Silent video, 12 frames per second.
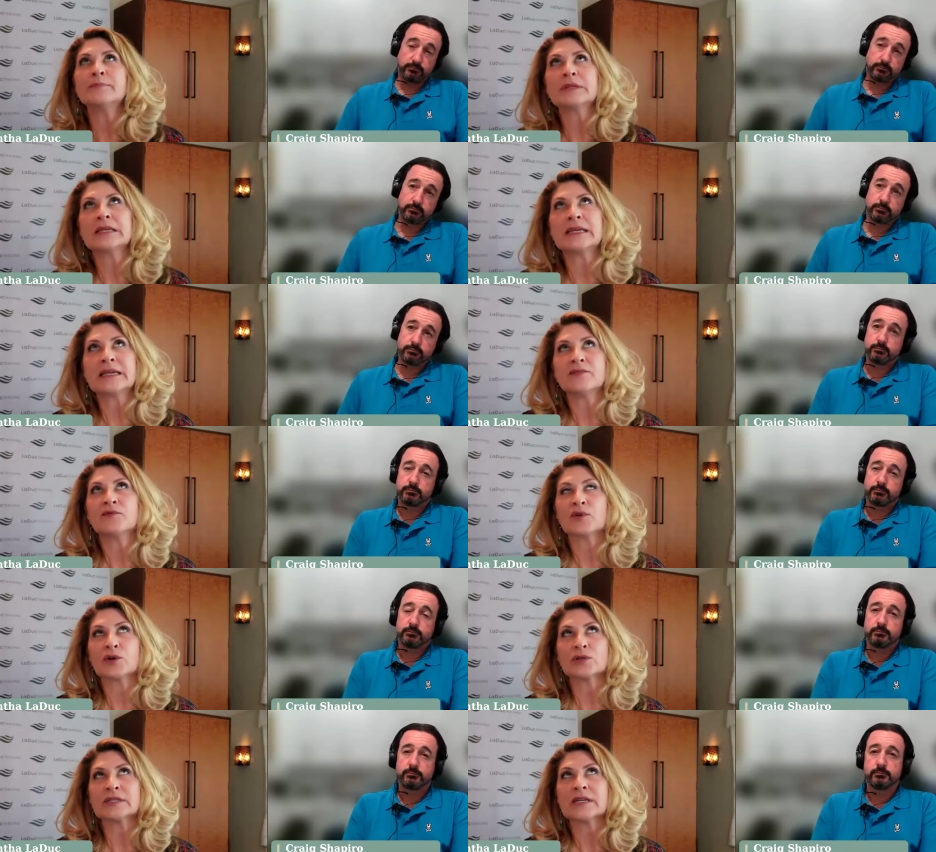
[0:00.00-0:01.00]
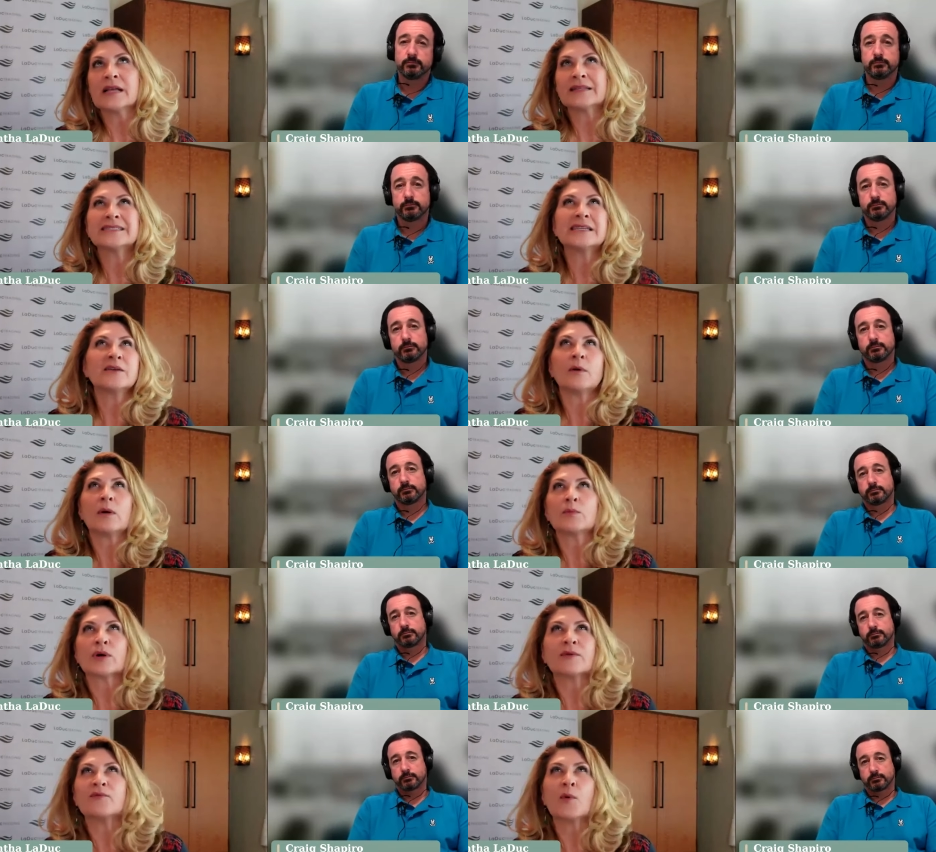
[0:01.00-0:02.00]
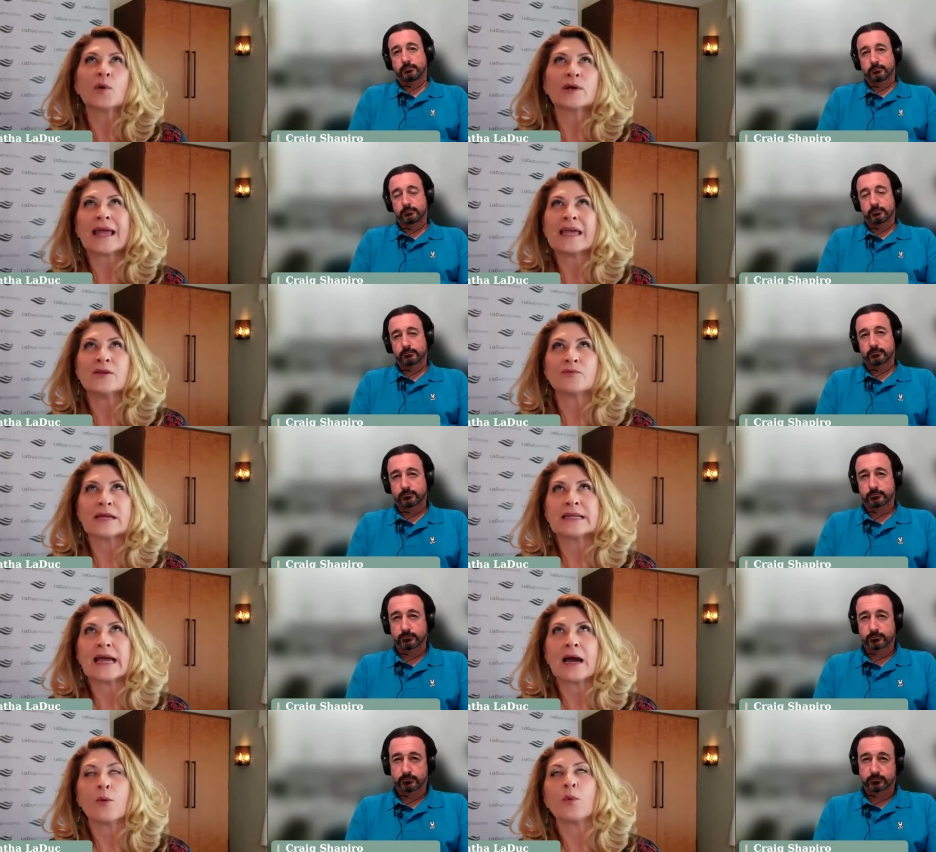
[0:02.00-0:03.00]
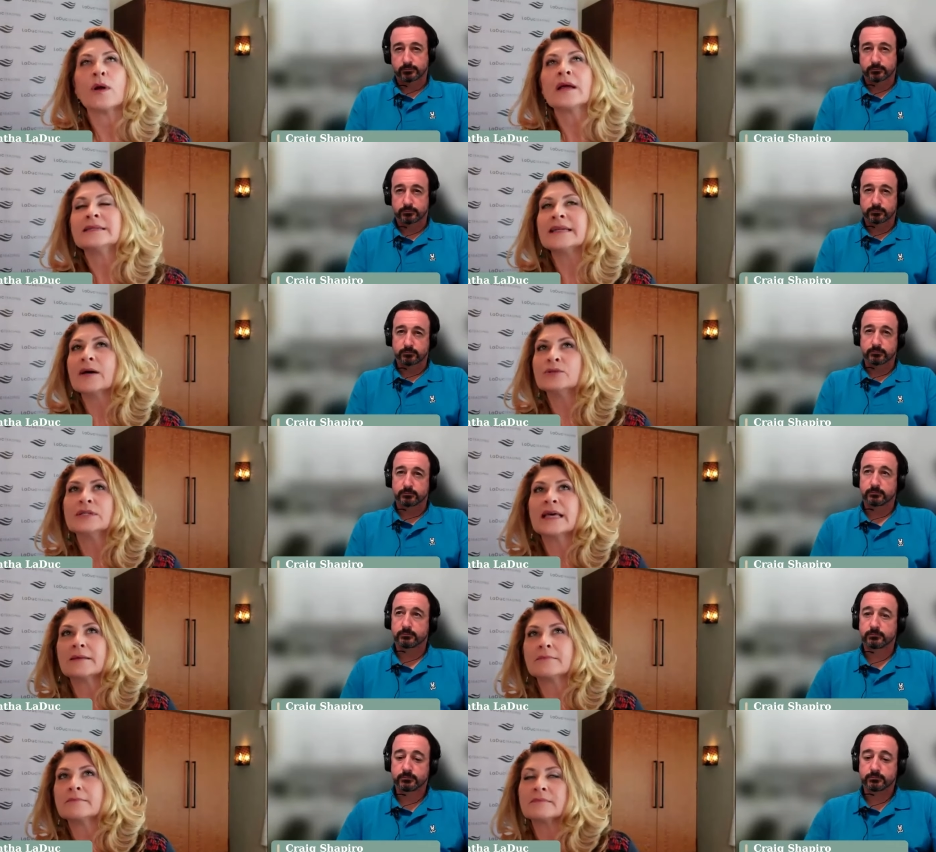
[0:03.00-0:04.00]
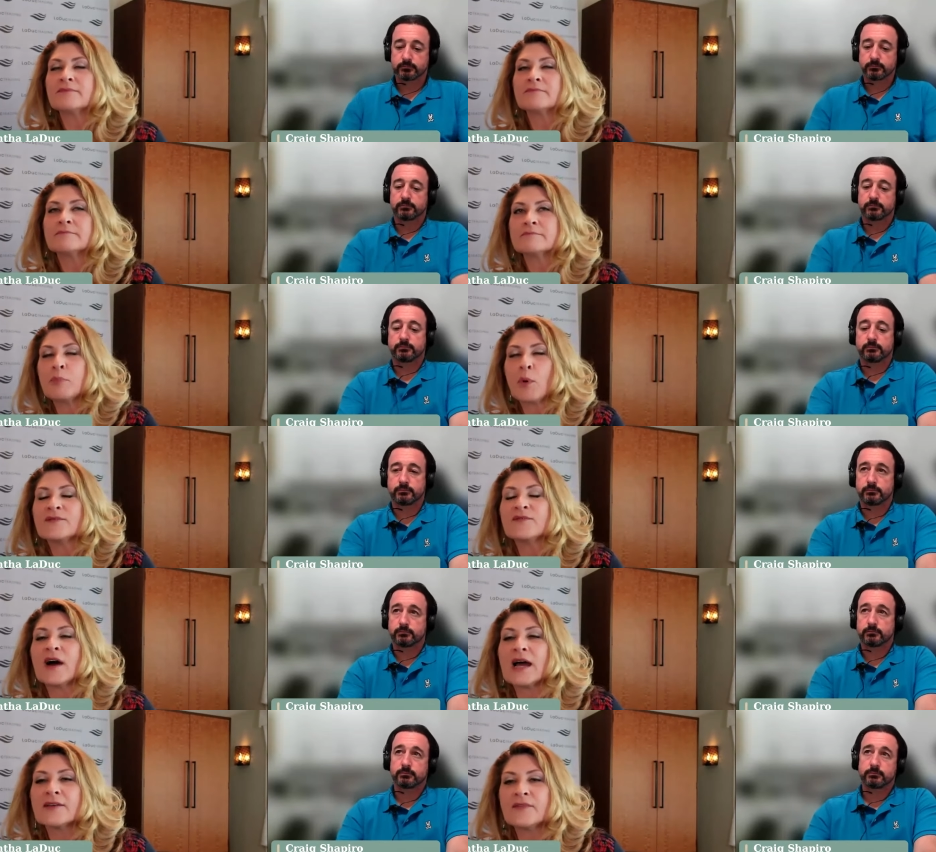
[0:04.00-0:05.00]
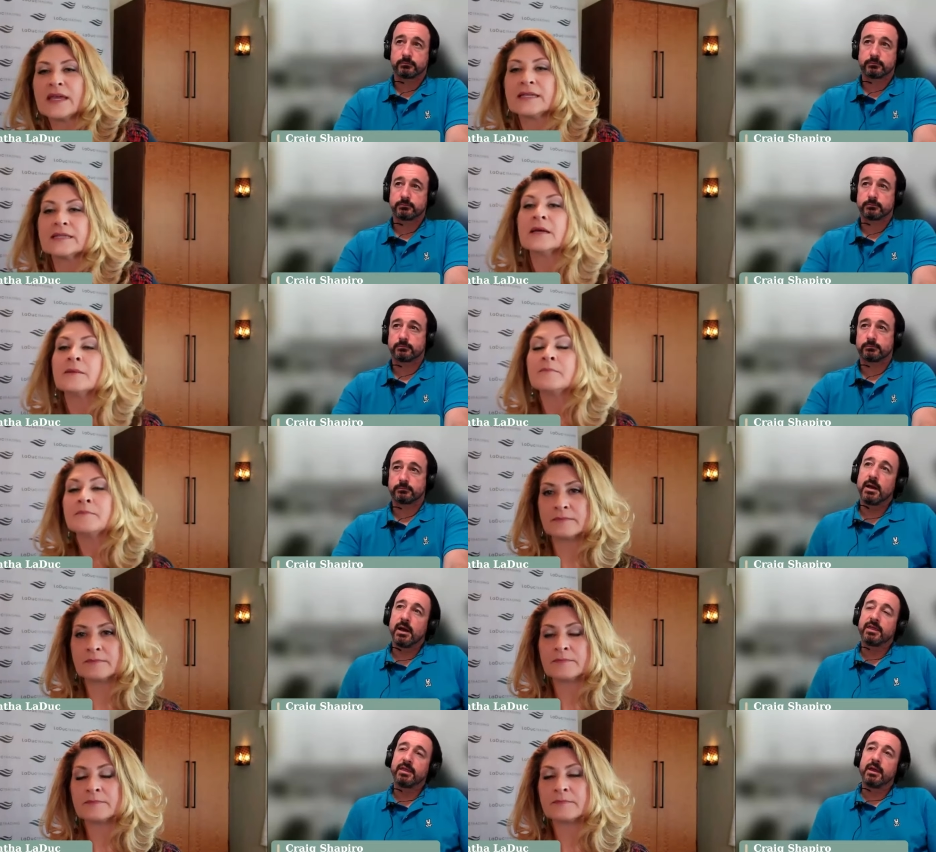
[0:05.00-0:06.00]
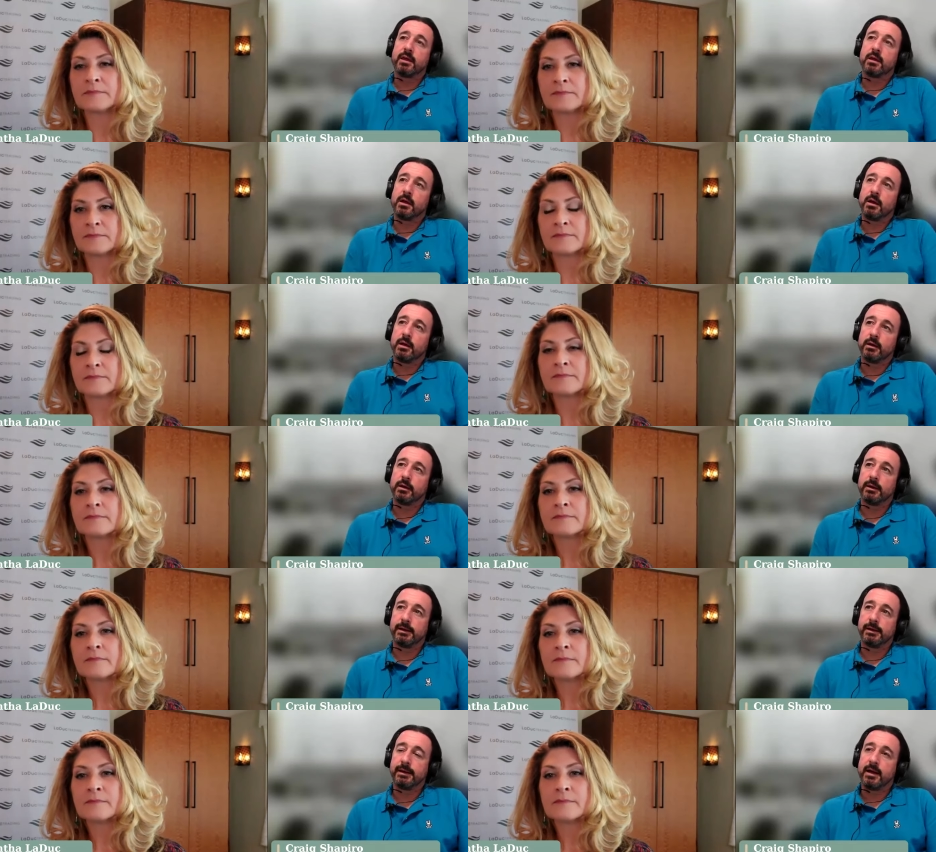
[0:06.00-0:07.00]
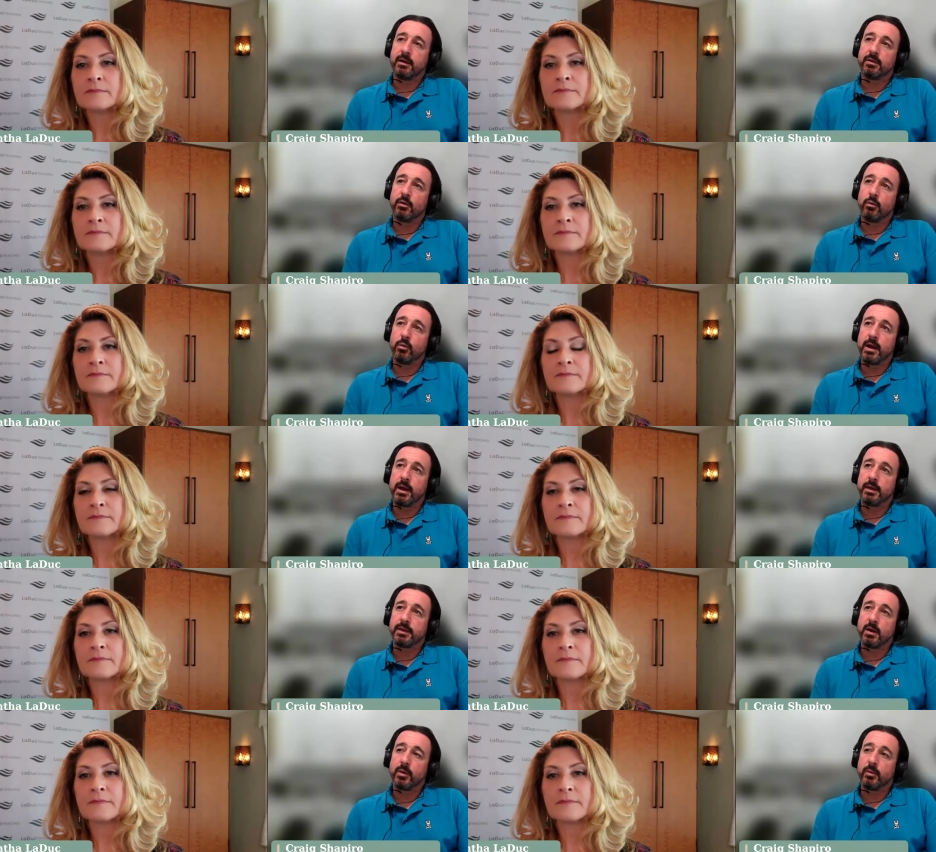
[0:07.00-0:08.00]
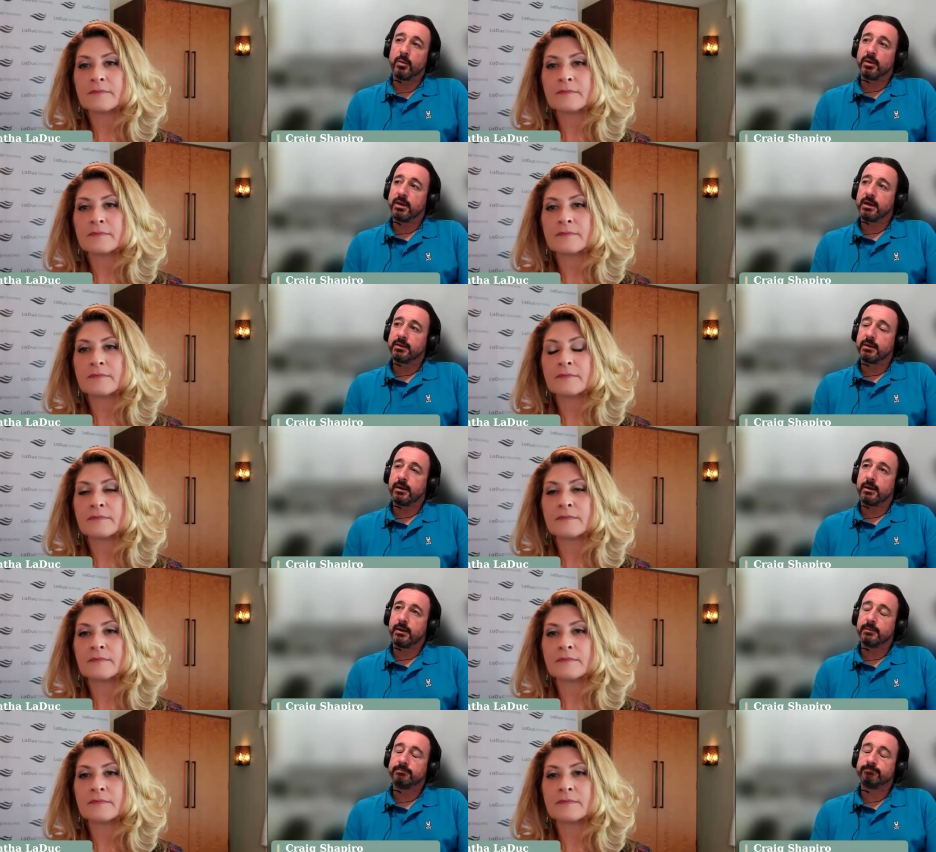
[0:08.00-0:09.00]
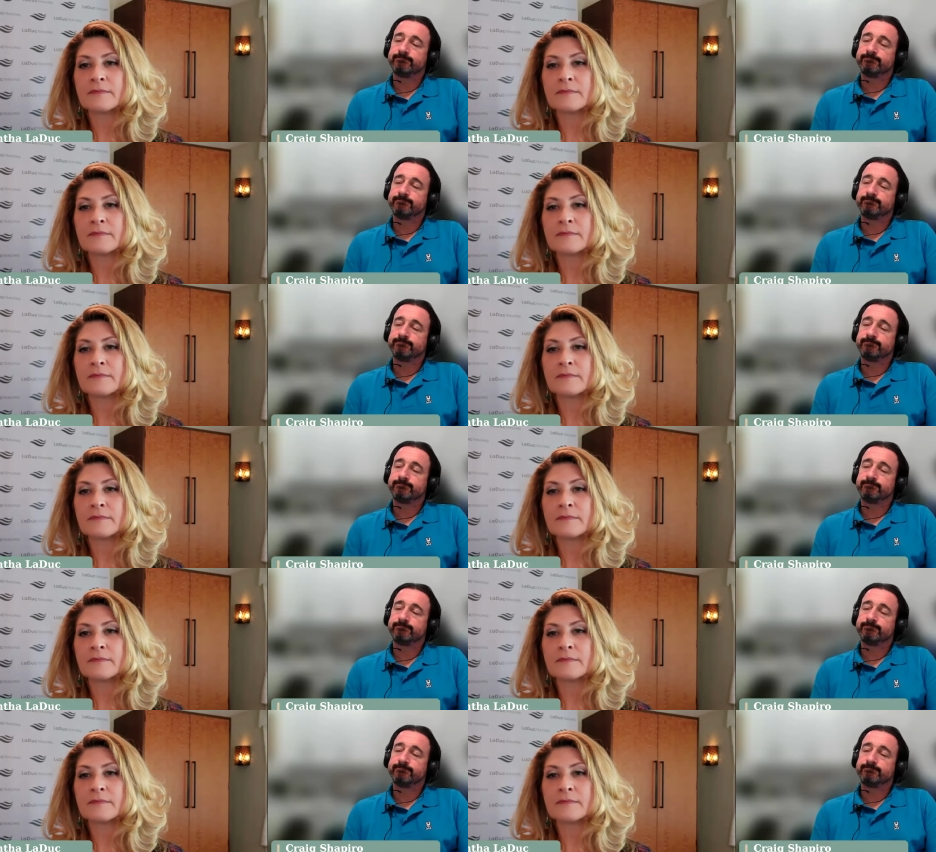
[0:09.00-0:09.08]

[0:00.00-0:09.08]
Speaker 1: deeply invert let's say we're at 4.8 right now down to that 0.58
Speaker 2: i think uh, the way that we would get there